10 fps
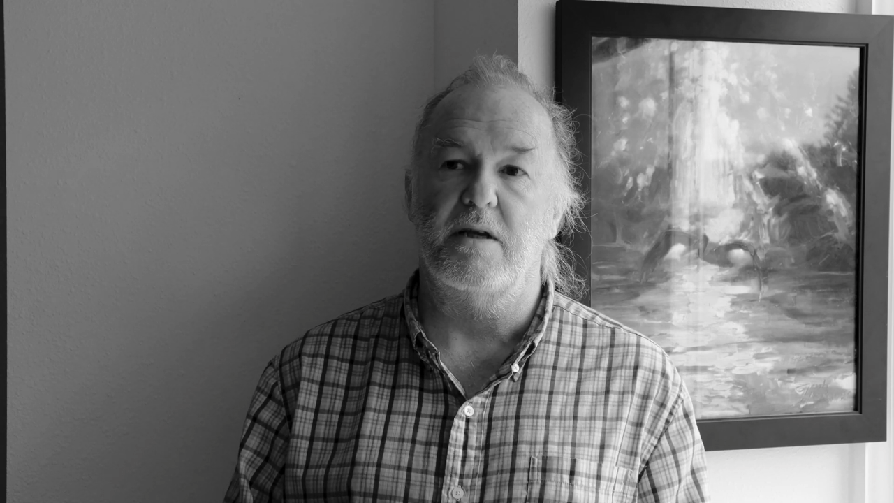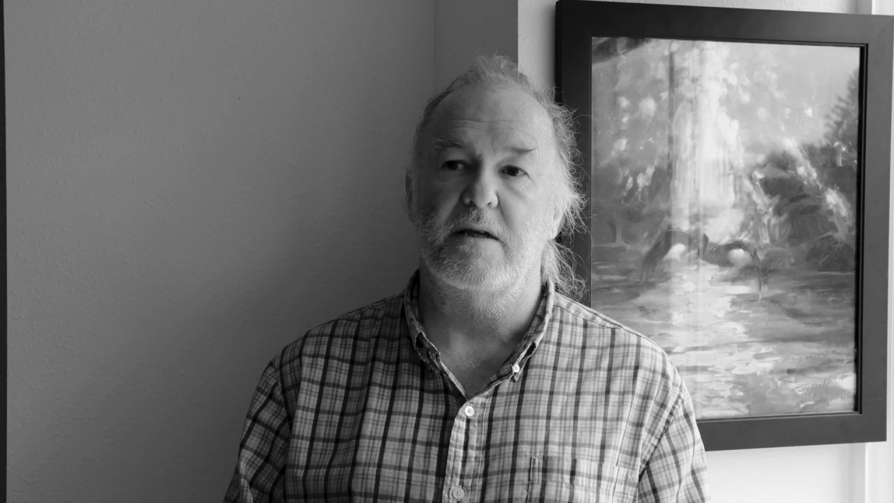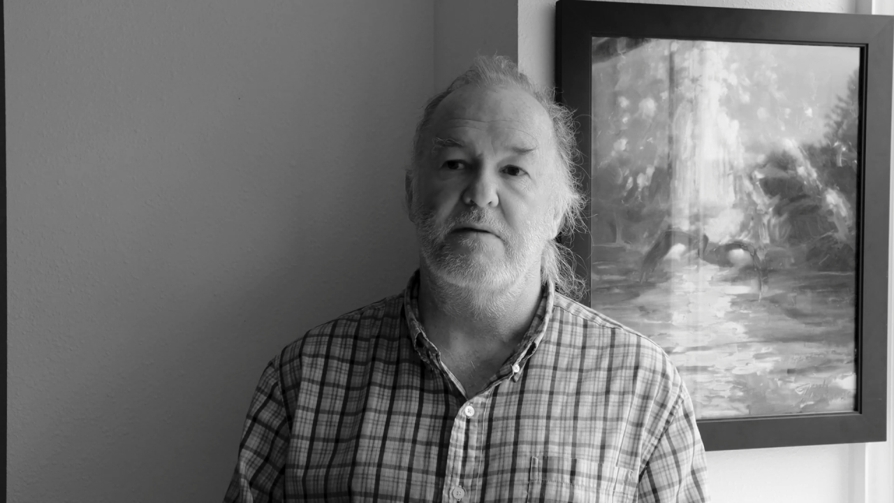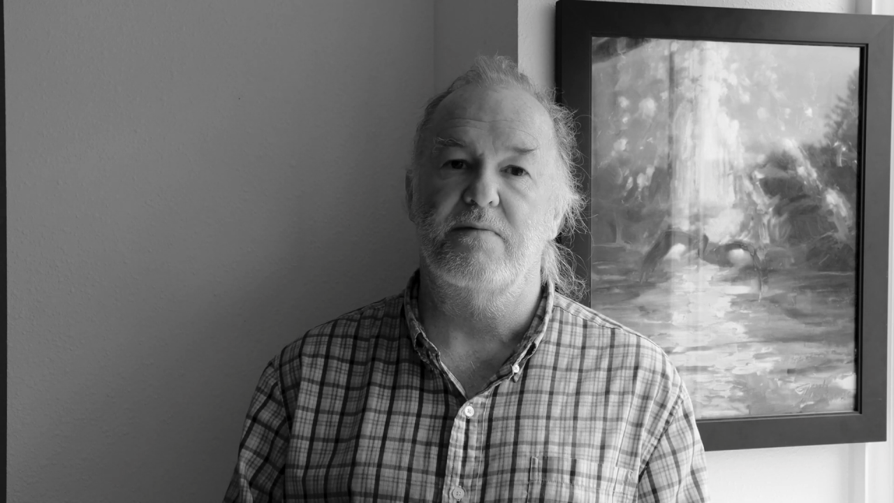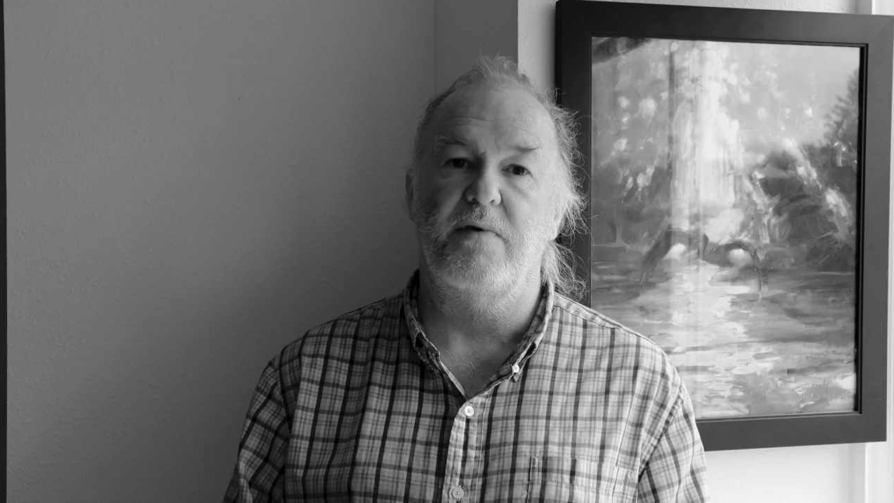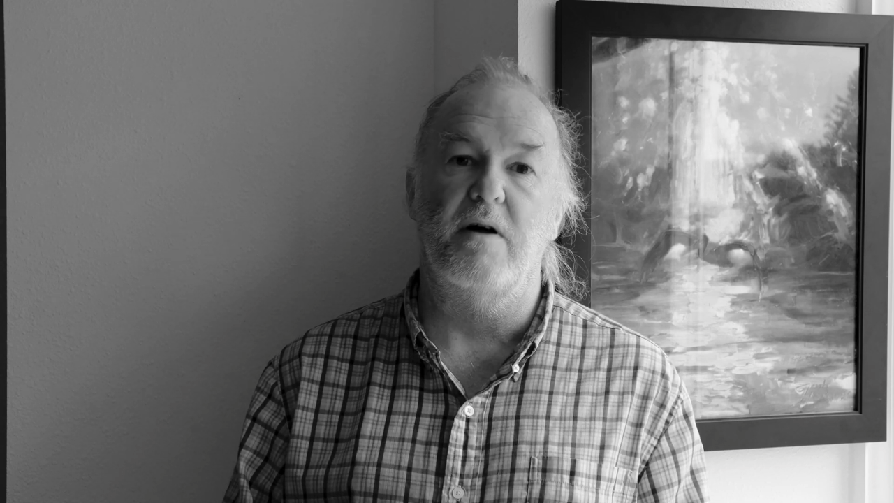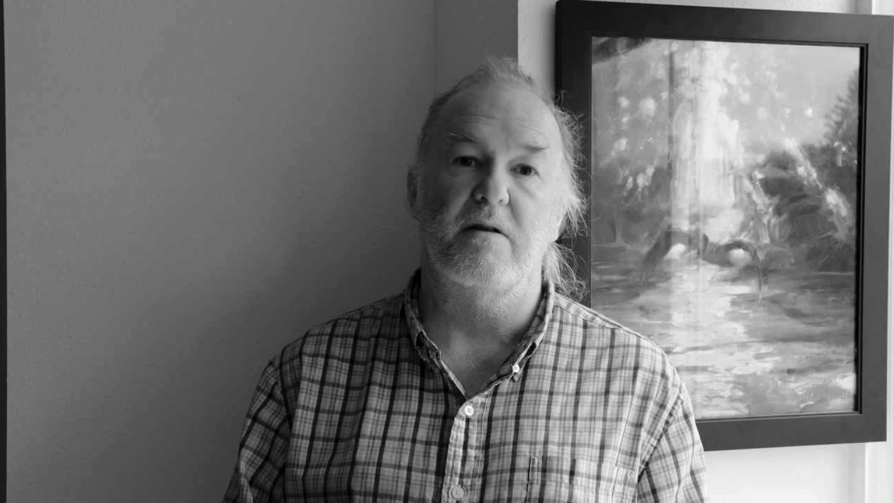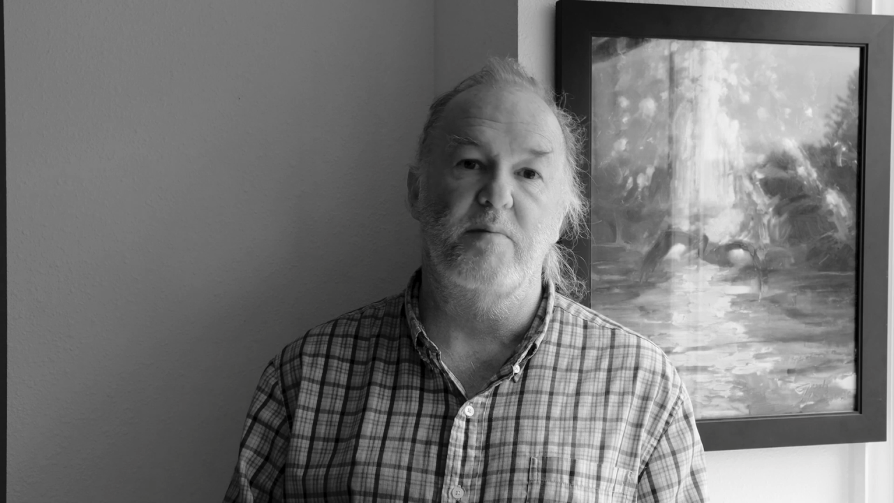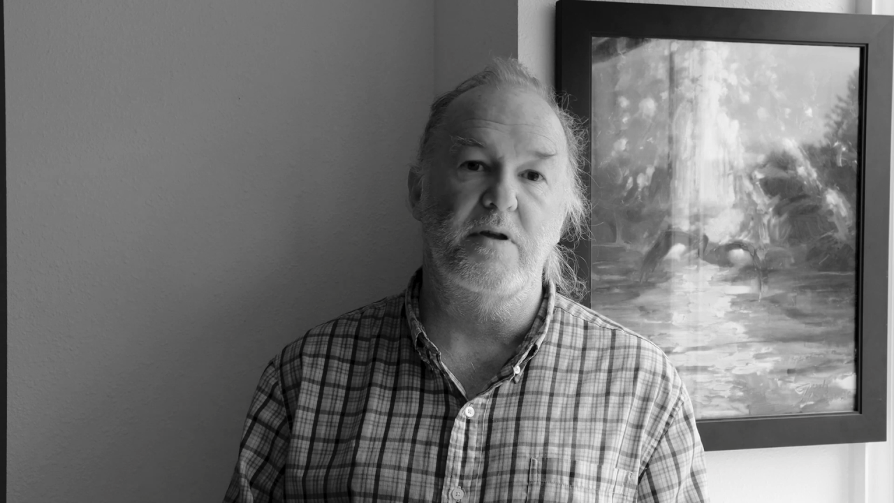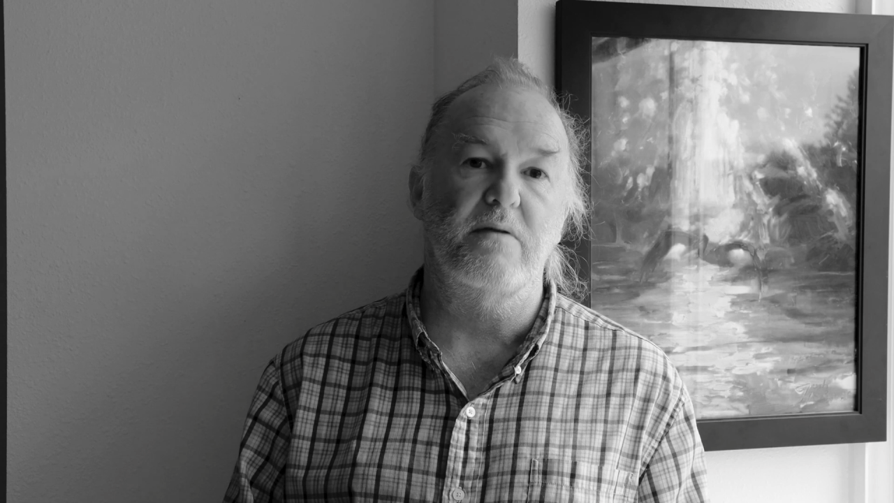has
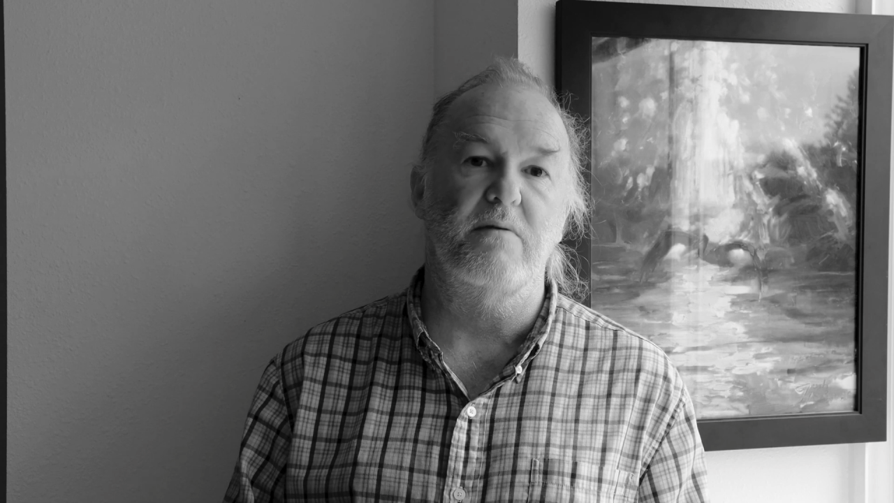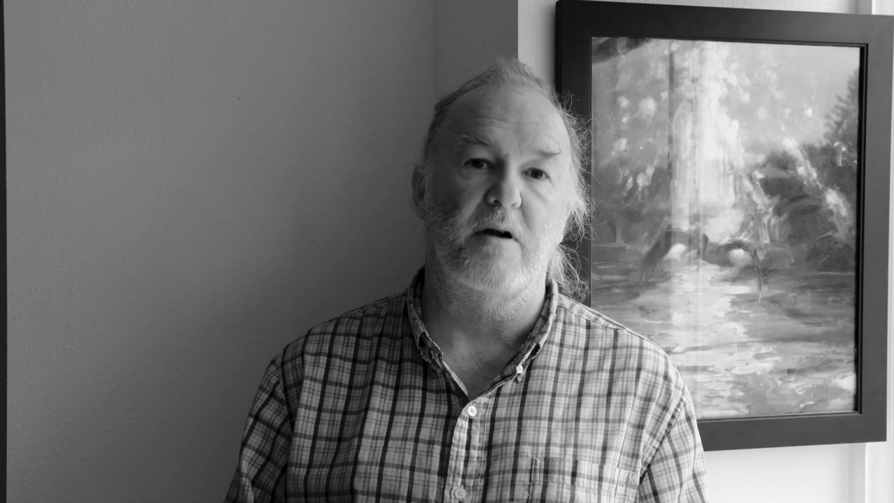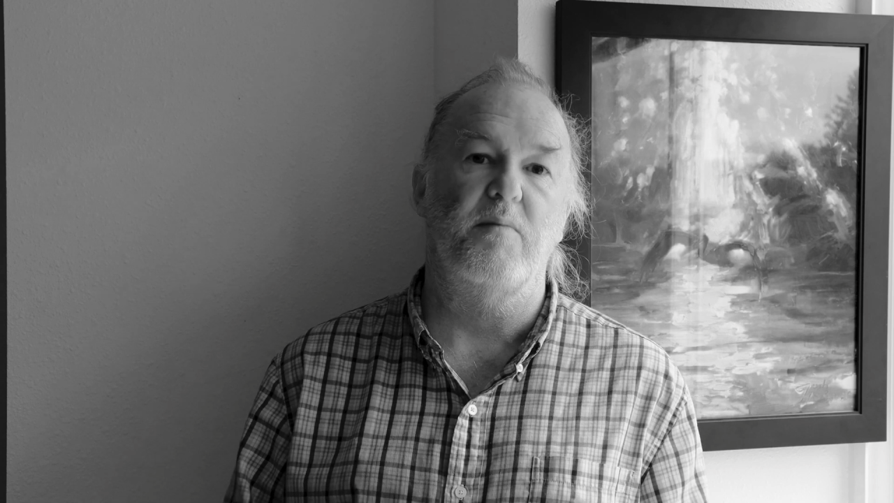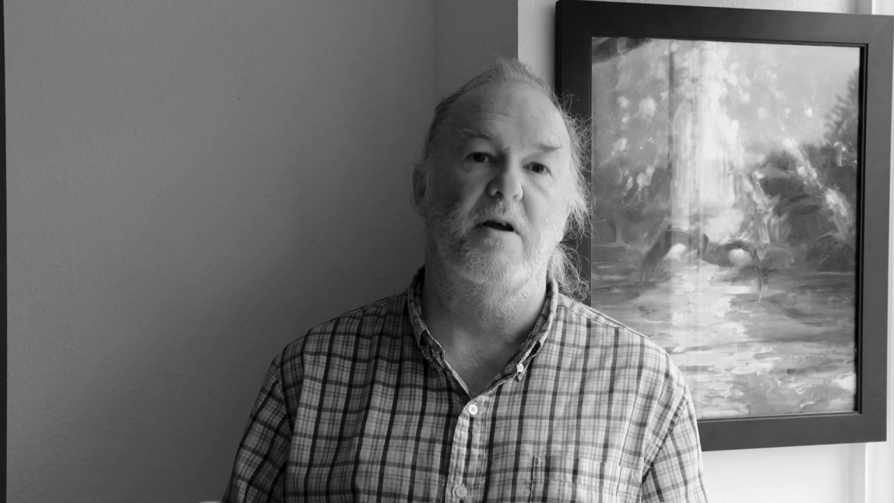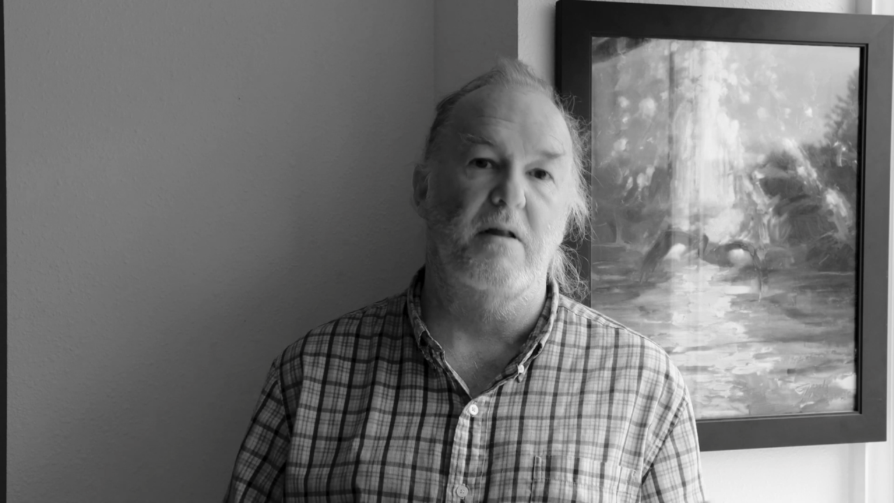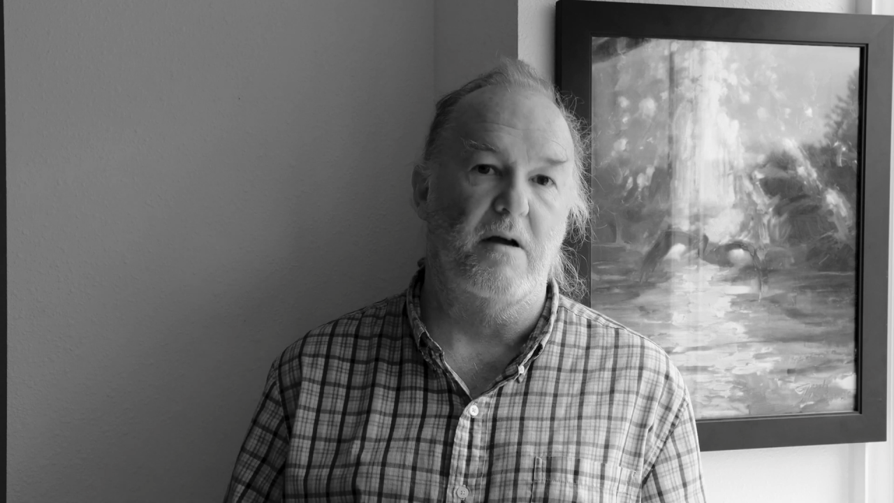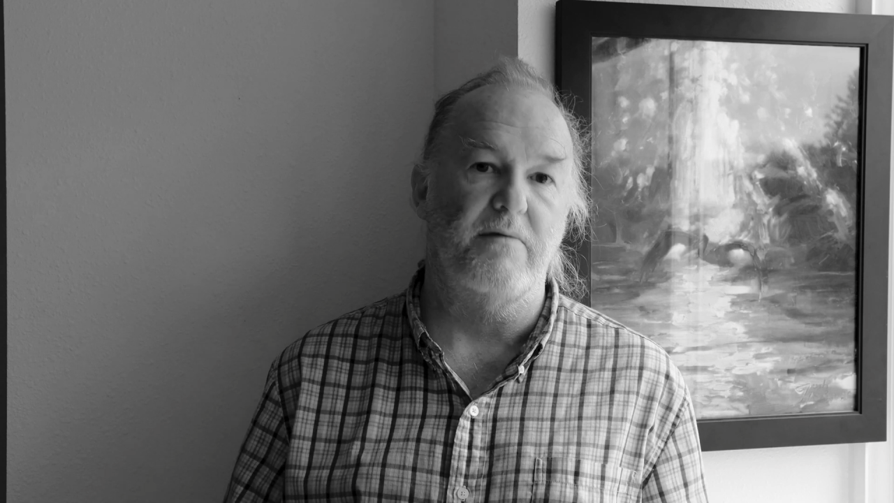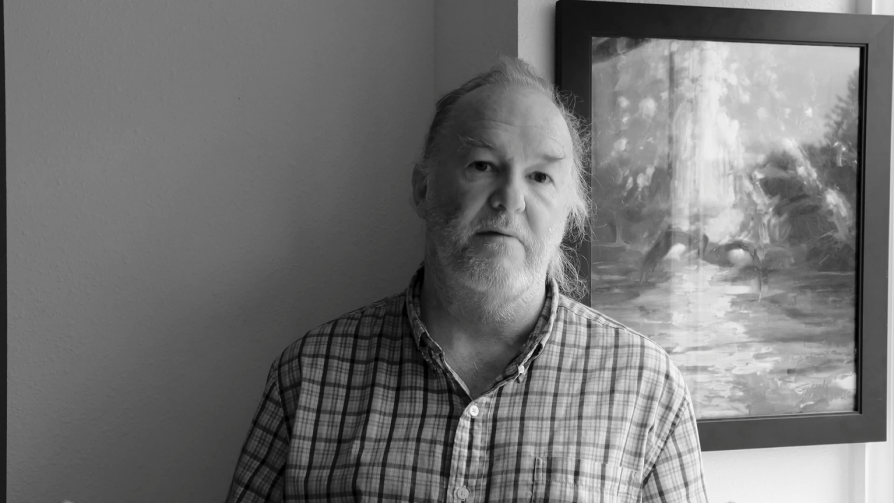followed me throughout my life.